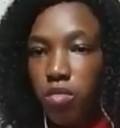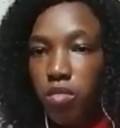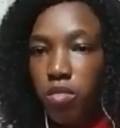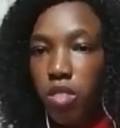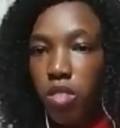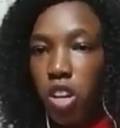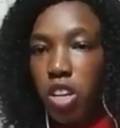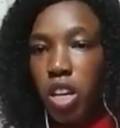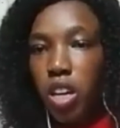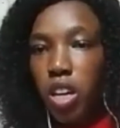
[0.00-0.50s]

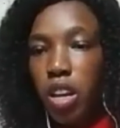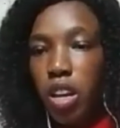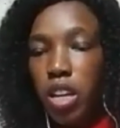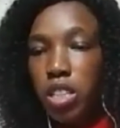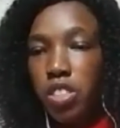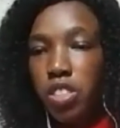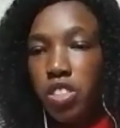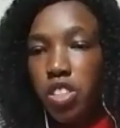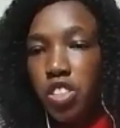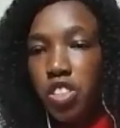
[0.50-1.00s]
okay, any
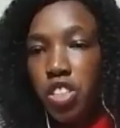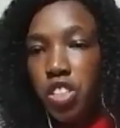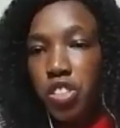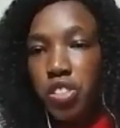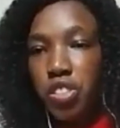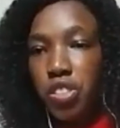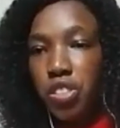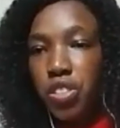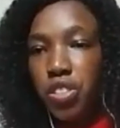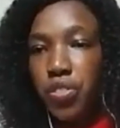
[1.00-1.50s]

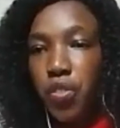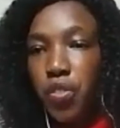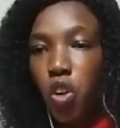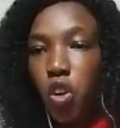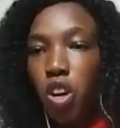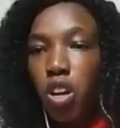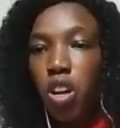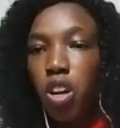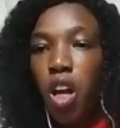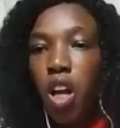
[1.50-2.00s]
suggestions
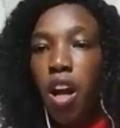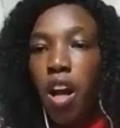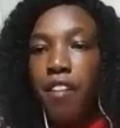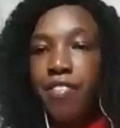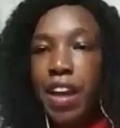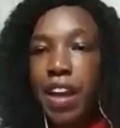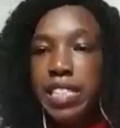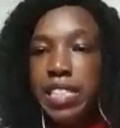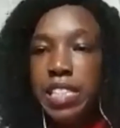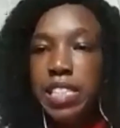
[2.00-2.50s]
for
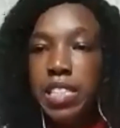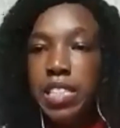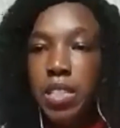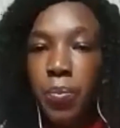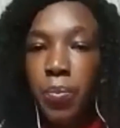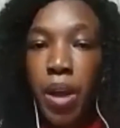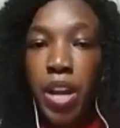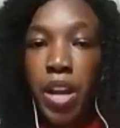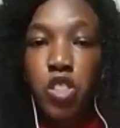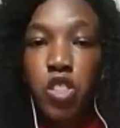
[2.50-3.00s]
fighting
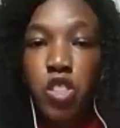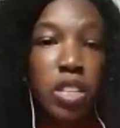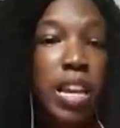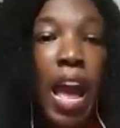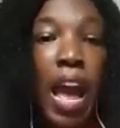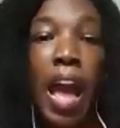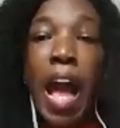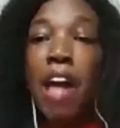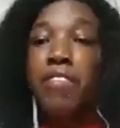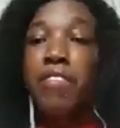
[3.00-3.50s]
depression?
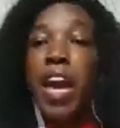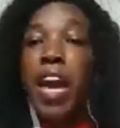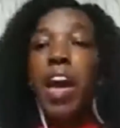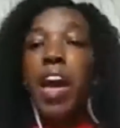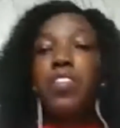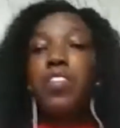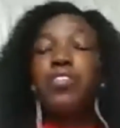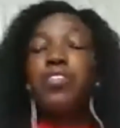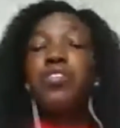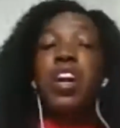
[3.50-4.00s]
Yeah, have a
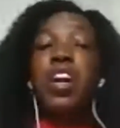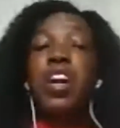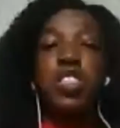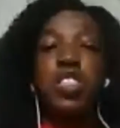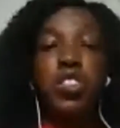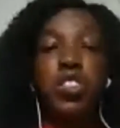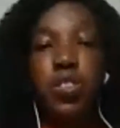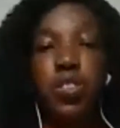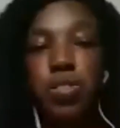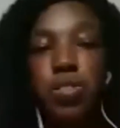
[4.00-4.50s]
heart of
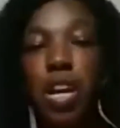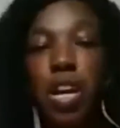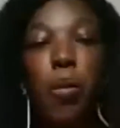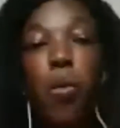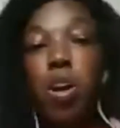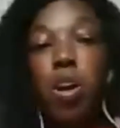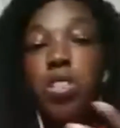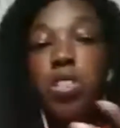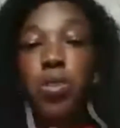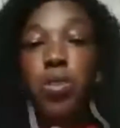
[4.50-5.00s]
gratitude. That works for